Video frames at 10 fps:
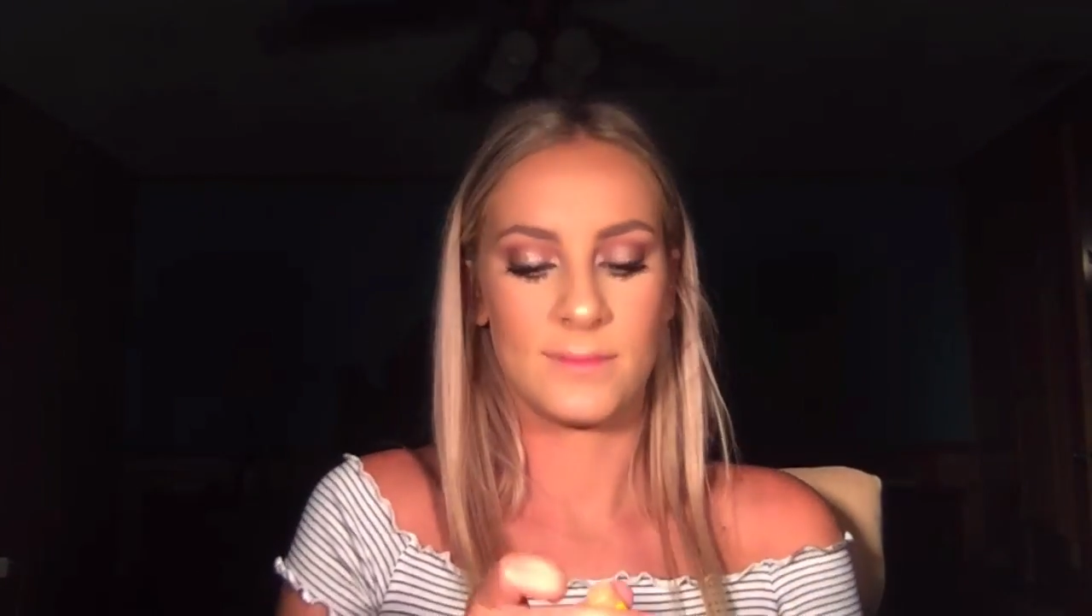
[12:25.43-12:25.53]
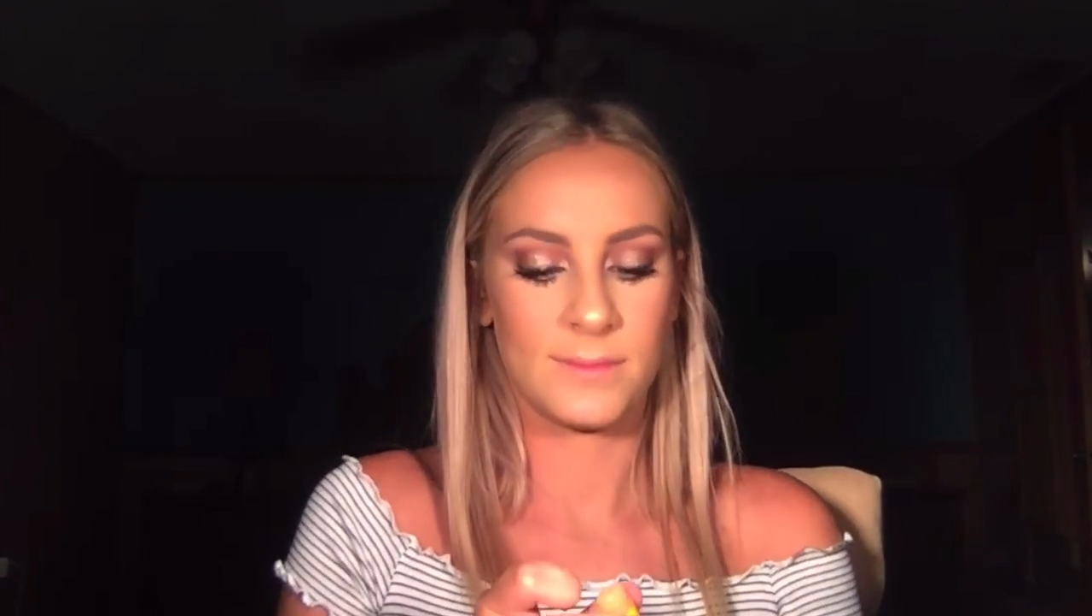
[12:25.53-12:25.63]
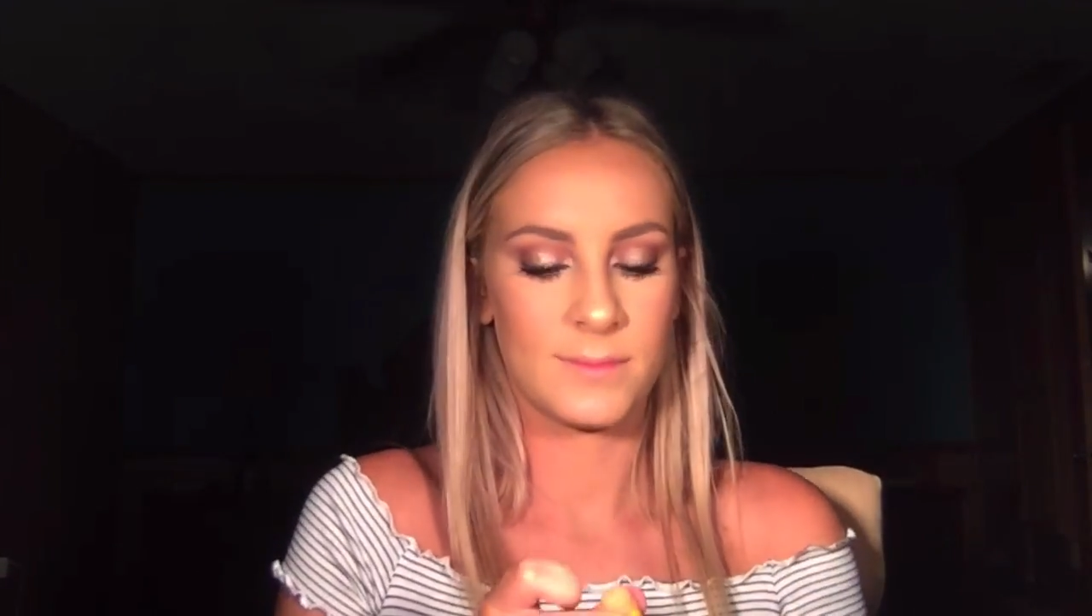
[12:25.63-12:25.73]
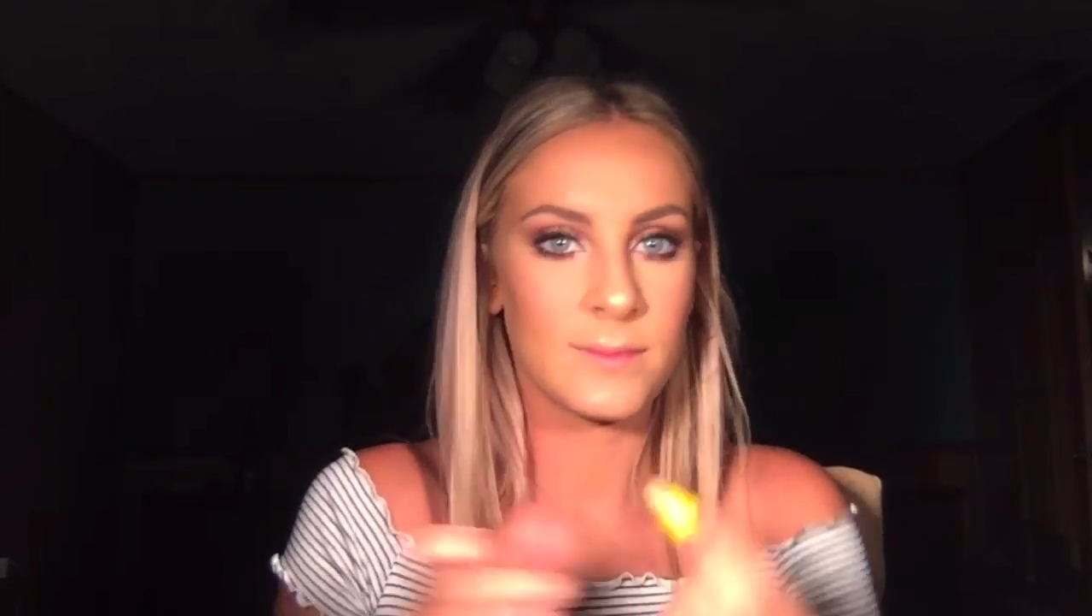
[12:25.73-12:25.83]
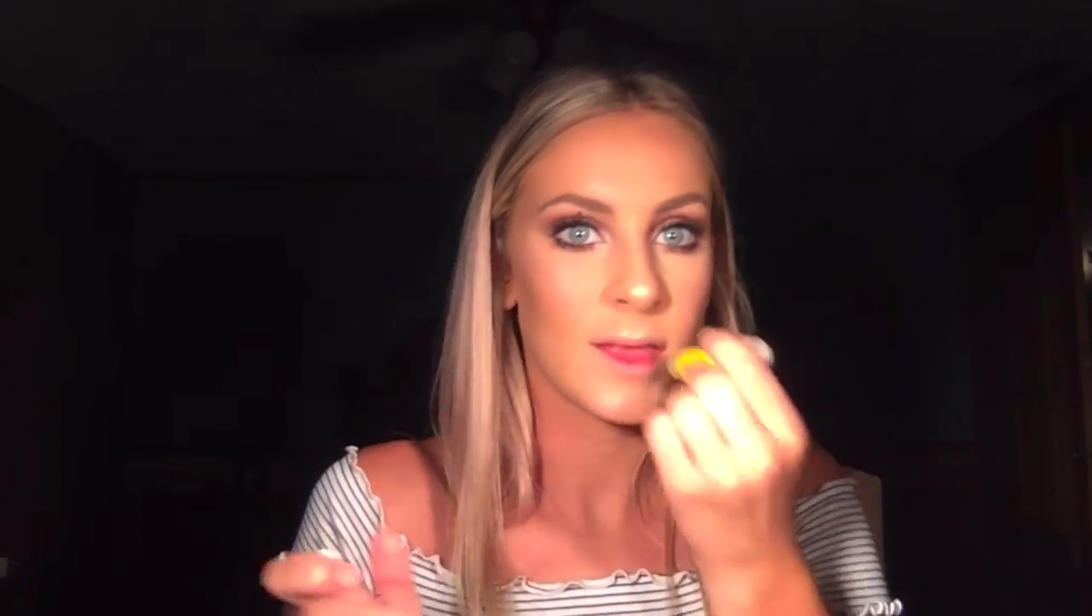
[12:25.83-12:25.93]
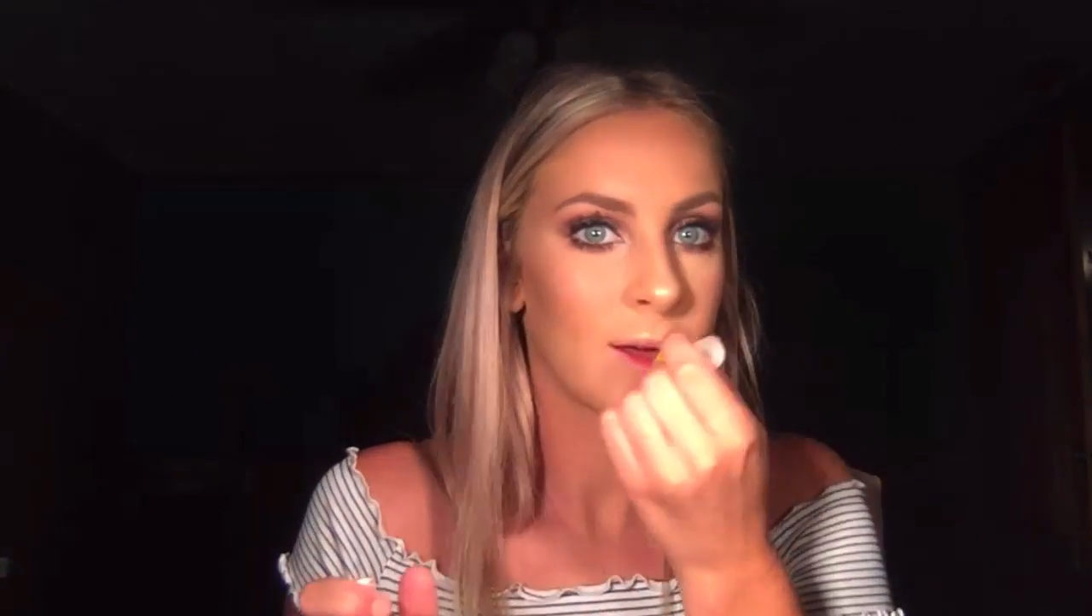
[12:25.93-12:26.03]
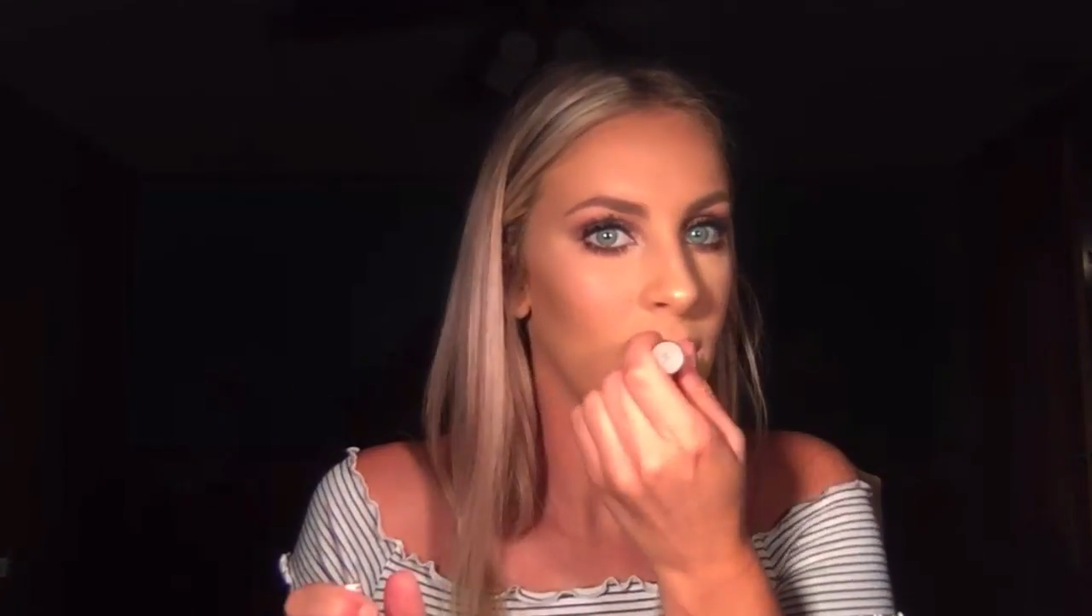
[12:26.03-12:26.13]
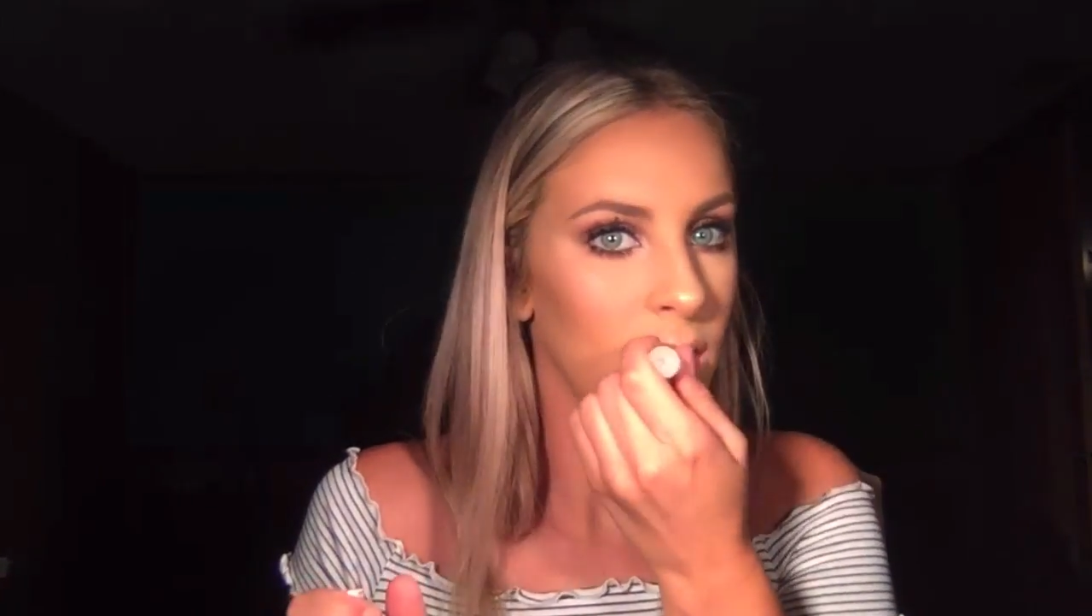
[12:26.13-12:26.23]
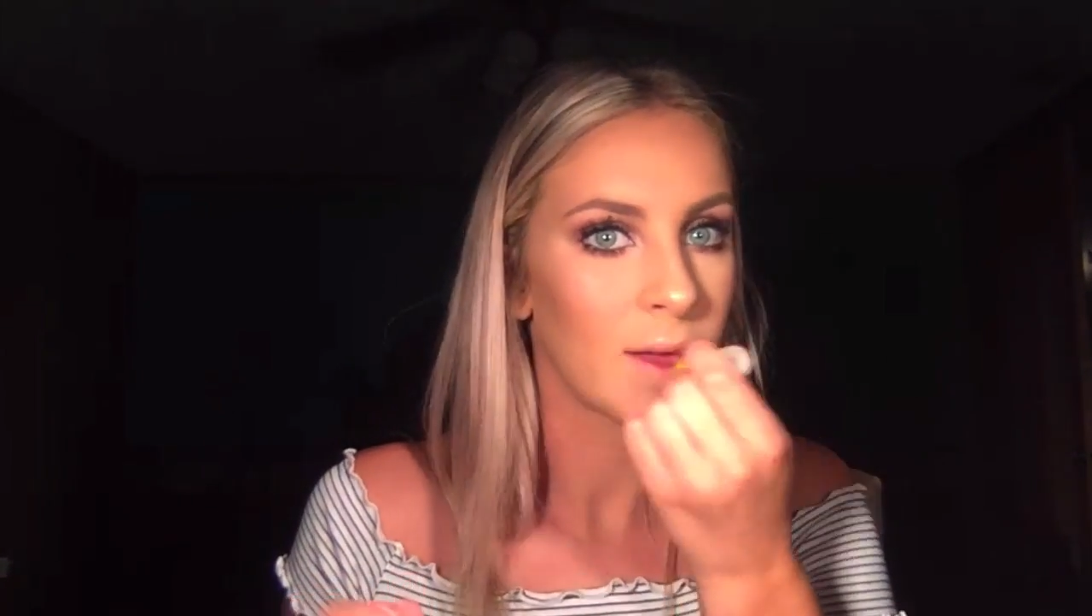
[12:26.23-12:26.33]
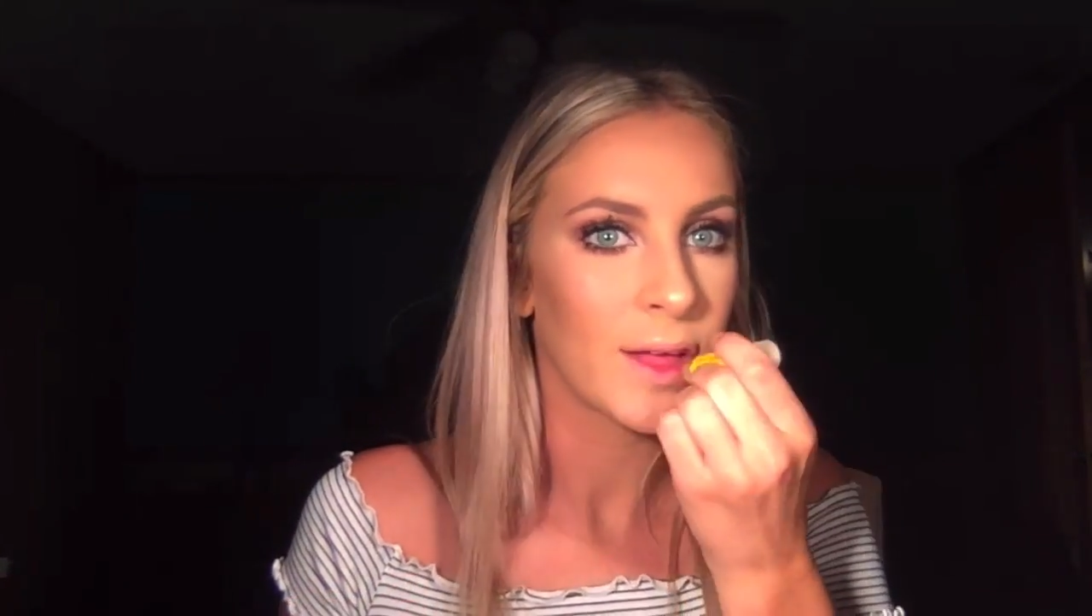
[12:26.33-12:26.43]
Voluminous
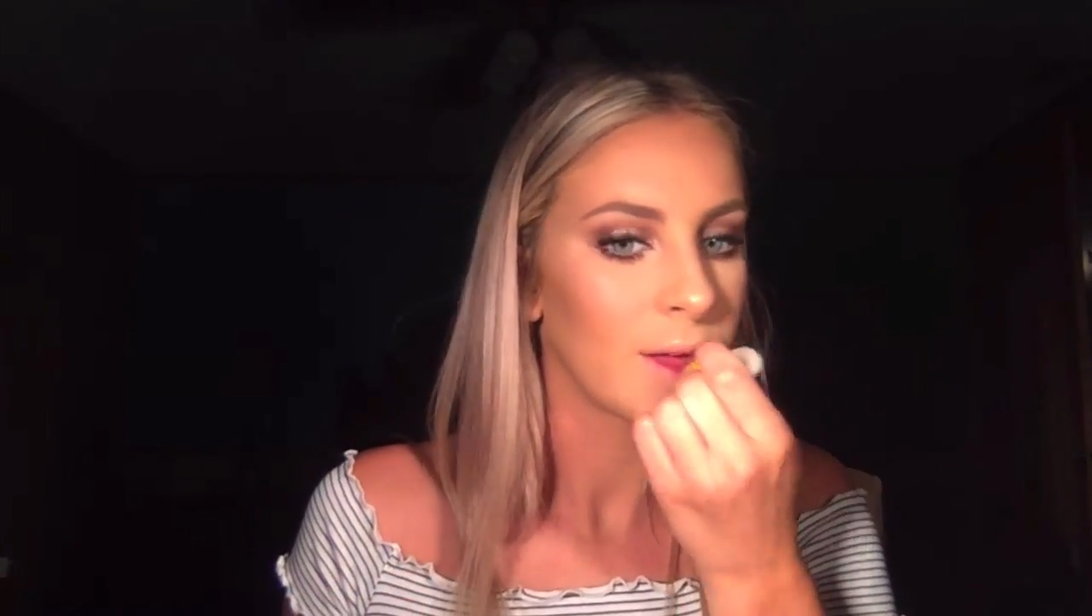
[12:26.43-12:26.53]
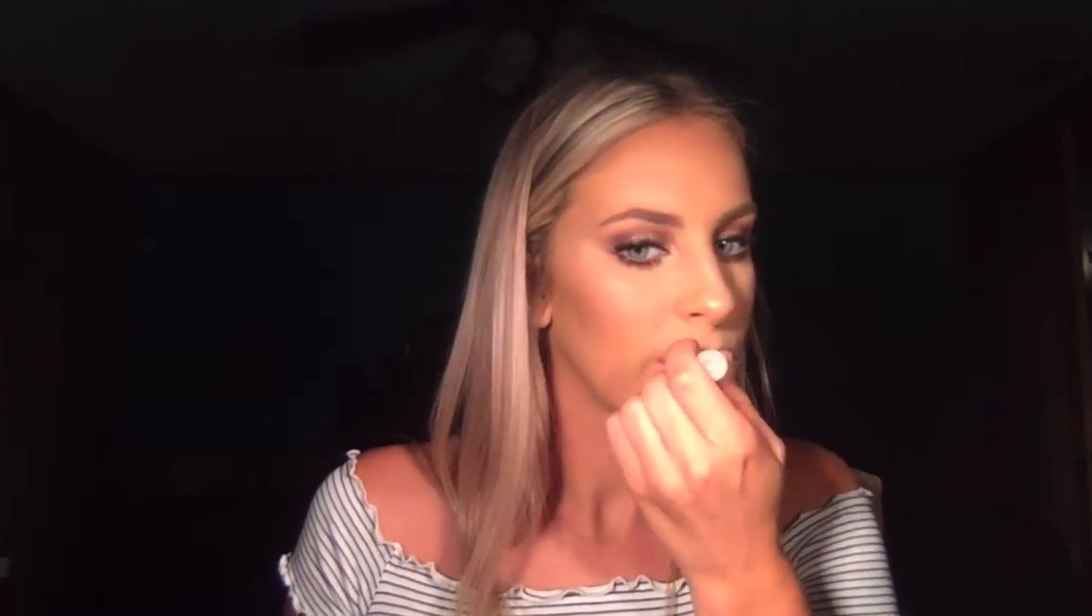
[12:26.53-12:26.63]
Lash